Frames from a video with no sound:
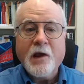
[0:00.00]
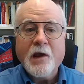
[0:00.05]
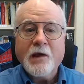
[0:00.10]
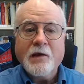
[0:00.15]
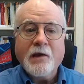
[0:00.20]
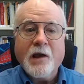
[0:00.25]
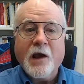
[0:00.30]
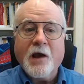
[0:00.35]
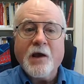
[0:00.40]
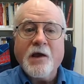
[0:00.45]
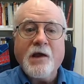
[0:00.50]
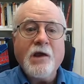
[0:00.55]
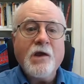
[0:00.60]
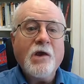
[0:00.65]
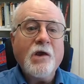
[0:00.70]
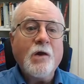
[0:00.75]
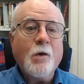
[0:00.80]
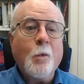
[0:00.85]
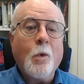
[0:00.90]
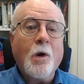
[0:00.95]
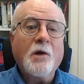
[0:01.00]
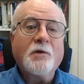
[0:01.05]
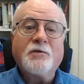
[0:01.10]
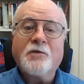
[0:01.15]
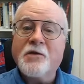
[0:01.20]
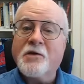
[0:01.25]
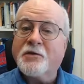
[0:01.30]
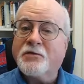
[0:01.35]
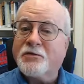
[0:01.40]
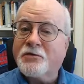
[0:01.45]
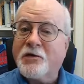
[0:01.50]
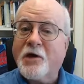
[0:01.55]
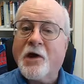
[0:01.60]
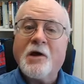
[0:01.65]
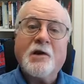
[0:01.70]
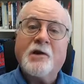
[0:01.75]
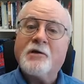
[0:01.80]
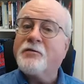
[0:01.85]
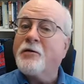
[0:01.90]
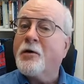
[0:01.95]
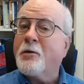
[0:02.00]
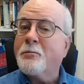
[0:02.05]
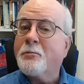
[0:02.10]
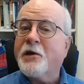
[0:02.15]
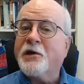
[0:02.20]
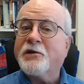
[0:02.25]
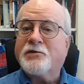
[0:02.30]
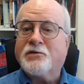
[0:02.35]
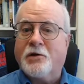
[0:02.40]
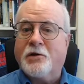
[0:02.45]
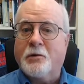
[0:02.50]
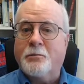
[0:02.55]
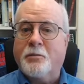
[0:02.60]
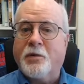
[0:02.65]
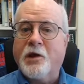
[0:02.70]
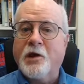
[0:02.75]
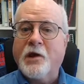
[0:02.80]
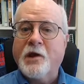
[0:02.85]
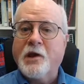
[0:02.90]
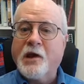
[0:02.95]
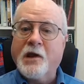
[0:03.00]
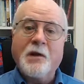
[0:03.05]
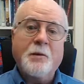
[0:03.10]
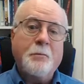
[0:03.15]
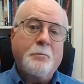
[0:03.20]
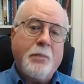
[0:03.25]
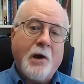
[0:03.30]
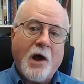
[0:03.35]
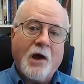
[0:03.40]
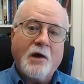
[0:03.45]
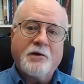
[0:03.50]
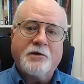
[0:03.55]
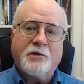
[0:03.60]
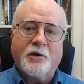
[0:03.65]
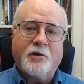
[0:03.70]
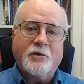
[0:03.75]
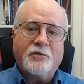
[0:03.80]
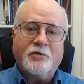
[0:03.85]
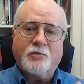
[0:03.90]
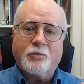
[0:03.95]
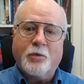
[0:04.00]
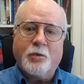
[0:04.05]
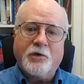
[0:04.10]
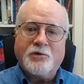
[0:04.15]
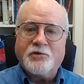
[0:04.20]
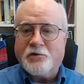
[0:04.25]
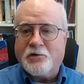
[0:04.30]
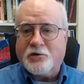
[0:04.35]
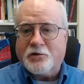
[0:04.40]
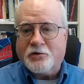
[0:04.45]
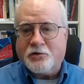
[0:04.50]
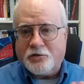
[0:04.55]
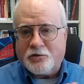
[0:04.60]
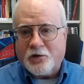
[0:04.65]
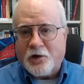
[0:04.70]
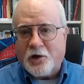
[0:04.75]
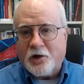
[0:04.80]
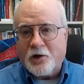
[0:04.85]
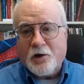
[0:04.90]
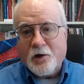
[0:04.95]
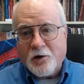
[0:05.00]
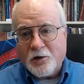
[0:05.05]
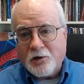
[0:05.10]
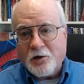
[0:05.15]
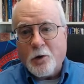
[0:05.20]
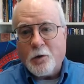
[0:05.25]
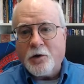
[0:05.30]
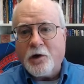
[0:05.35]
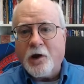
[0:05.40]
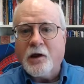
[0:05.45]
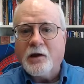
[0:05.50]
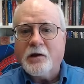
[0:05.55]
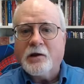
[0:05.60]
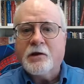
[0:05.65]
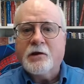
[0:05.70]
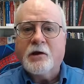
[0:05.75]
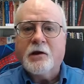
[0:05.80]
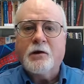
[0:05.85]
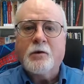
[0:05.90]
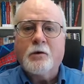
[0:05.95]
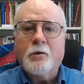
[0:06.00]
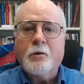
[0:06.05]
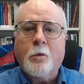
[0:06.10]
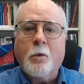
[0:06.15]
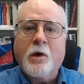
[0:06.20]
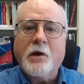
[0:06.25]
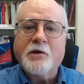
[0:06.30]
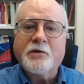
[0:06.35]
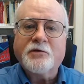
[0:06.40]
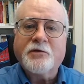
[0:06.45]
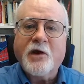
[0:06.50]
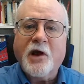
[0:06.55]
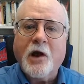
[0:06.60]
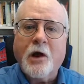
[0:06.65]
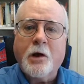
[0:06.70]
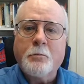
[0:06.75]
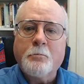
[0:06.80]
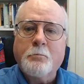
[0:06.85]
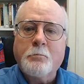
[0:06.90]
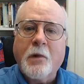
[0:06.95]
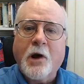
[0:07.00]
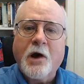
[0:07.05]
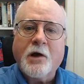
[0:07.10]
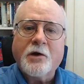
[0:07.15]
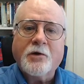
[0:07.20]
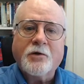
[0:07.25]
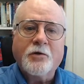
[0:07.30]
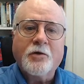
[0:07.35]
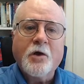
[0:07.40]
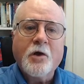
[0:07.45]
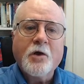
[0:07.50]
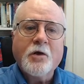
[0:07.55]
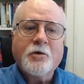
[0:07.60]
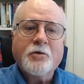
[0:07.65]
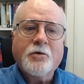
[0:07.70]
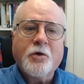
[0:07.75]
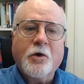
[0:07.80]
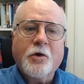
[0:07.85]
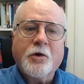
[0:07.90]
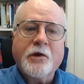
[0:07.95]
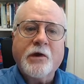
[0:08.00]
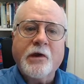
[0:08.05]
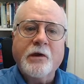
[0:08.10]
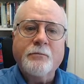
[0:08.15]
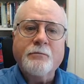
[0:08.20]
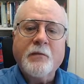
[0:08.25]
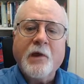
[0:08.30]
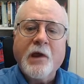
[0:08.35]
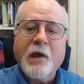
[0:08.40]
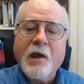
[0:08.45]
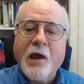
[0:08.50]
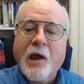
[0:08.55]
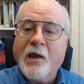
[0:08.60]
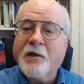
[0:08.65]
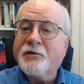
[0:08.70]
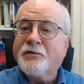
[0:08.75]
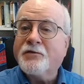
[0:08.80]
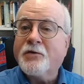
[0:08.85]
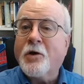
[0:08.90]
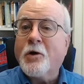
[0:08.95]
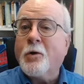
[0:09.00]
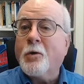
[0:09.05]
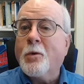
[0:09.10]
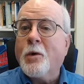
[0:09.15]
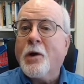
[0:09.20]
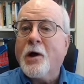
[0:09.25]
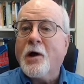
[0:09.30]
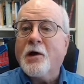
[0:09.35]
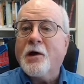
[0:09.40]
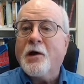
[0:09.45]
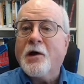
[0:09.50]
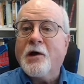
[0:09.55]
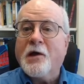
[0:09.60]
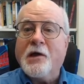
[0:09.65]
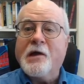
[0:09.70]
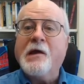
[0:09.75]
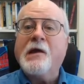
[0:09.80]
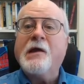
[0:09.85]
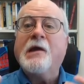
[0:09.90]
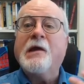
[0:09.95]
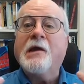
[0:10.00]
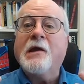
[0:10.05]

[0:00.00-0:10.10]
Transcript: Now, he was the son of a bishop in Pontus, which is located in what is now modern Turkey, and so he